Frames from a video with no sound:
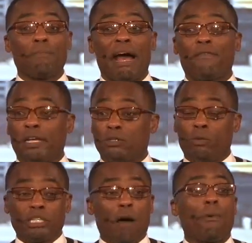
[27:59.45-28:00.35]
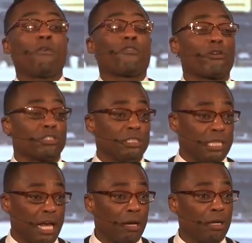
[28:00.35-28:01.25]
by faith, we're talking about versions
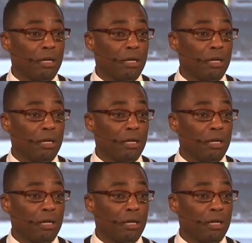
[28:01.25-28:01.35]
now,